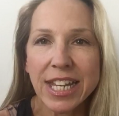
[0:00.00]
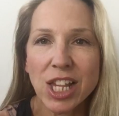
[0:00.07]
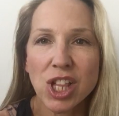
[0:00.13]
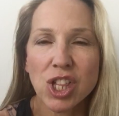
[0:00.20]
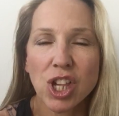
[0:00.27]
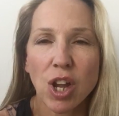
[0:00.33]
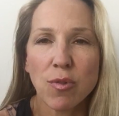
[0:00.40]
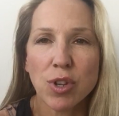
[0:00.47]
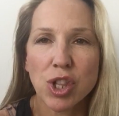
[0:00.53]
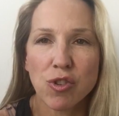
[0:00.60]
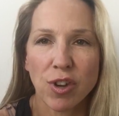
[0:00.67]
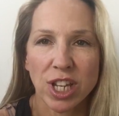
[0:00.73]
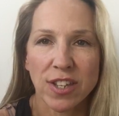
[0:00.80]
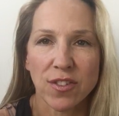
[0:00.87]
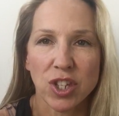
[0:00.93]
it is so
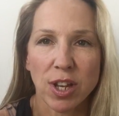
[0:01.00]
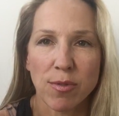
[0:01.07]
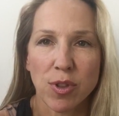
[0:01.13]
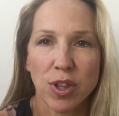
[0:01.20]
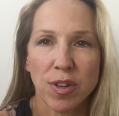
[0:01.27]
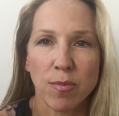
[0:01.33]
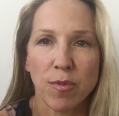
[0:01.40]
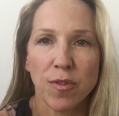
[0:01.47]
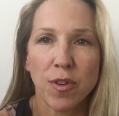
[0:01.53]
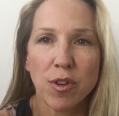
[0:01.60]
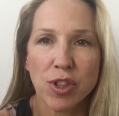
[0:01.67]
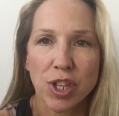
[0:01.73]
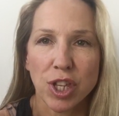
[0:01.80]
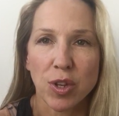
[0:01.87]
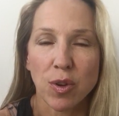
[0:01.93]
restrictive in terms of the
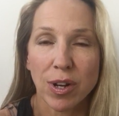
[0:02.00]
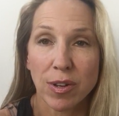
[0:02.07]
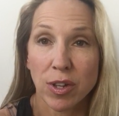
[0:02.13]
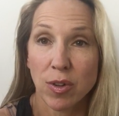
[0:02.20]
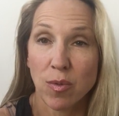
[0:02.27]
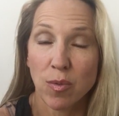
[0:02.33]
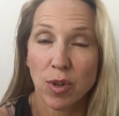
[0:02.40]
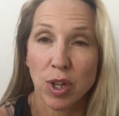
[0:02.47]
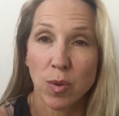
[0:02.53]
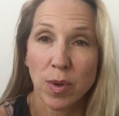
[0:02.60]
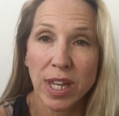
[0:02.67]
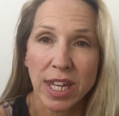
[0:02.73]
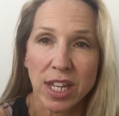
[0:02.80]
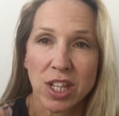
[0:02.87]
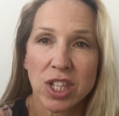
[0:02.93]
foods that you
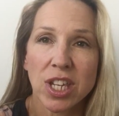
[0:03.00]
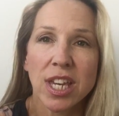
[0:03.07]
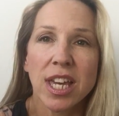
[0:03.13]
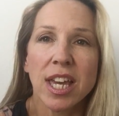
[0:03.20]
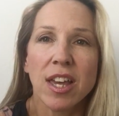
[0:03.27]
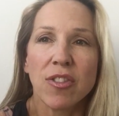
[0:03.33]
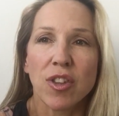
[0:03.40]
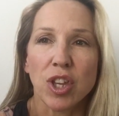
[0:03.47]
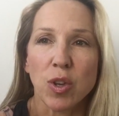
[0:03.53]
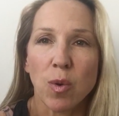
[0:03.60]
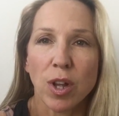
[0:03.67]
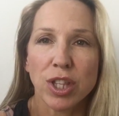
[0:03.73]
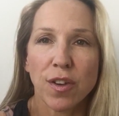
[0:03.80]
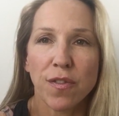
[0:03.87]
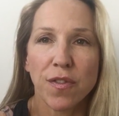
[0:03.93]
eat that
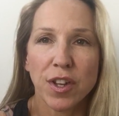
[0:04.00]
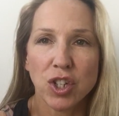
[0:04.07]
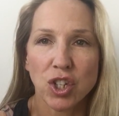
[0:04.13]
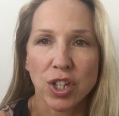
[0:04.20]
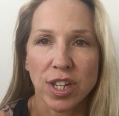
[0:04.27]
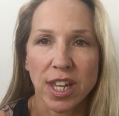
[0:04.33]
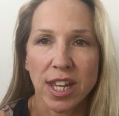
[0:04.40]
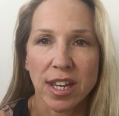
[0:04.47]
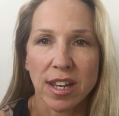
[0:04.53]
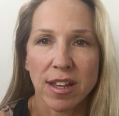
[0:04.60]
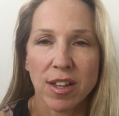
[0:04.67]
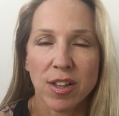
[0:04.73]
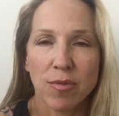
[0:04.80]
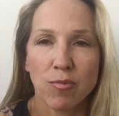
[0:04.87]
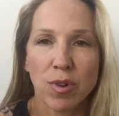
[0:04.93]
you are deficient in
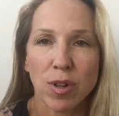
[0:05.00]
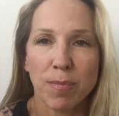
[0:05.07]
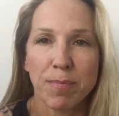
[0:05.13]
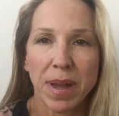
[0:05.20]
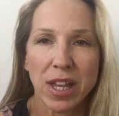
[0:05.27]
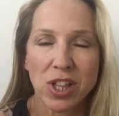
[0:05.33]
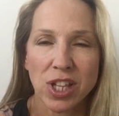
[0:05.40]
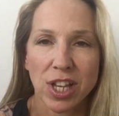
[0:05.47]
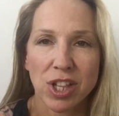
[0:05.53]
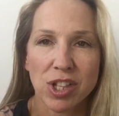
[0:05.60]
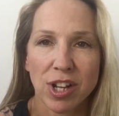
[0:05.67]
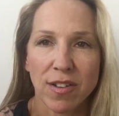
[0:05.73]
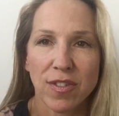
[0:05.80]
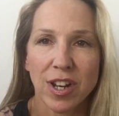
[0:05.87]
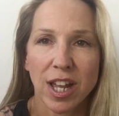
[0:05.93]
real basic
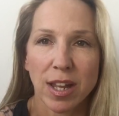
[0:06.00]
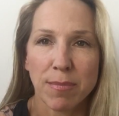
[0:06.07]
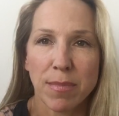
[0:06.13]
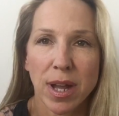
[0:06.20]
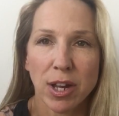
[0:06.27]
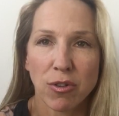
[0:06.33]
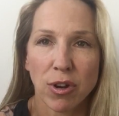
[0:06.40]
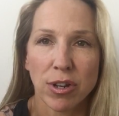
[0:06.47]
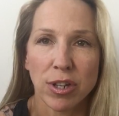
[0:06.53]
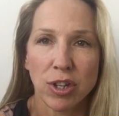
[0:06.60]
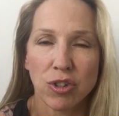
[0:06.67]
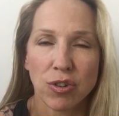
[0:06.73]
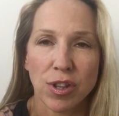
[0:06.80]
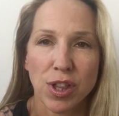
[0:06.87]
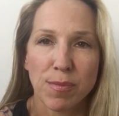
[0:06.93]
stuff like
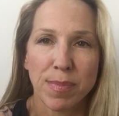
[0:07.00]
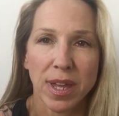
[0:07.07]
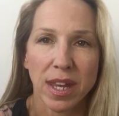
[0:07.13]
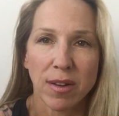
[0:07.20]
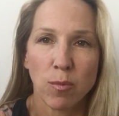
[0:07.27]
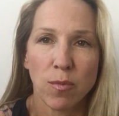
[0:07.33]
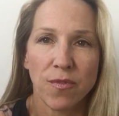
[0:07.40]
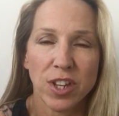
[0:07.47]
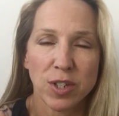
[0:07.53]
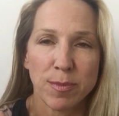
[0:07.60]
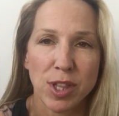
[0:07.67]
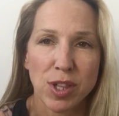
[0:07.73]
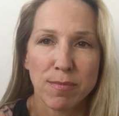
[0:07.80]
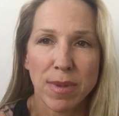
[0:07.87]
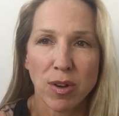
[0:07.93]
micronutrients, being
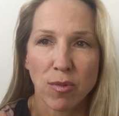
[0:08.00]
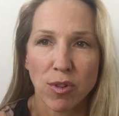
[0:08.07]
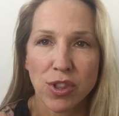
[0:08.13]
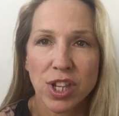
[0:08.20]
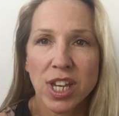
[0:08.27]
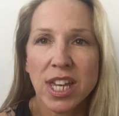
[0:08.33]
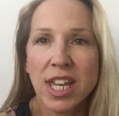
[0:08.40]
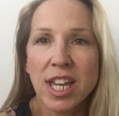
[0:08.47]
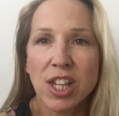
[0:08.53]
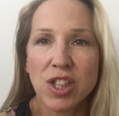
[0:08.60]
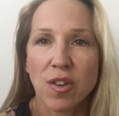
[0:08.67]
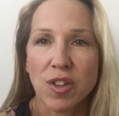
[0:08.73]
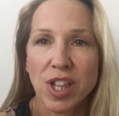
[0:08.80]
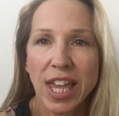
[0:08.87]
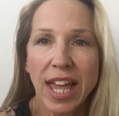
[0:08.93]
vitamins and minerals.
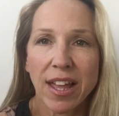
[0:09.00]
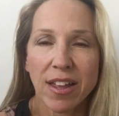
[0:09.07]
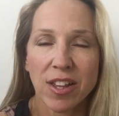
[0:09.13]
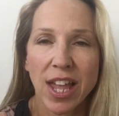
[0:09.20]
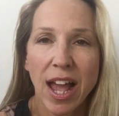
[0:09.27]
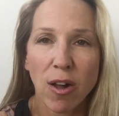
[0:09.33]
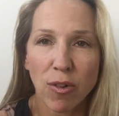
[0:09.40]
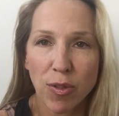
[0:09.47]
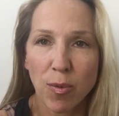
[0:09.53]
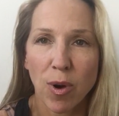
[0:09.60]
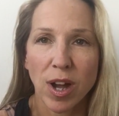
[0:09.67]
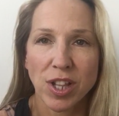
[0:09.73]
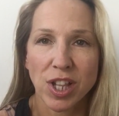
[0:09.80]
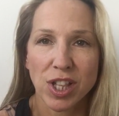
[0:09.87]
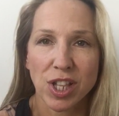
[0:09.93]
So it's, in health
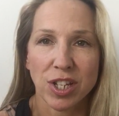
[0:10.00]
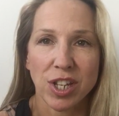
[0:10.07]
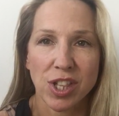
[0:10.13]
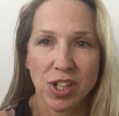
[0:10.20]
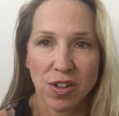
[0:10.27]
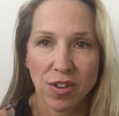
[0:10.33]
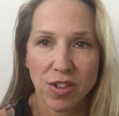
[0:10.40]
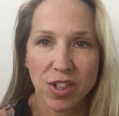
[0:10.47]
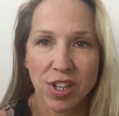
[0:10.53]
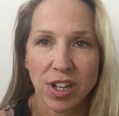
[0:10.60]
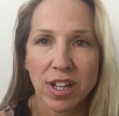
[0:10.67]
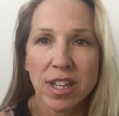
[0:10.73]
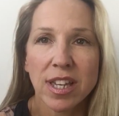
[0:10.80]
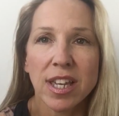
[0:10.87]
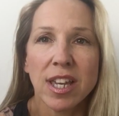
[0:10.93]
wise, it's a
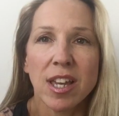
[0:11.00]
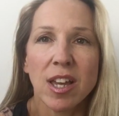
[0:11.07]
disaster,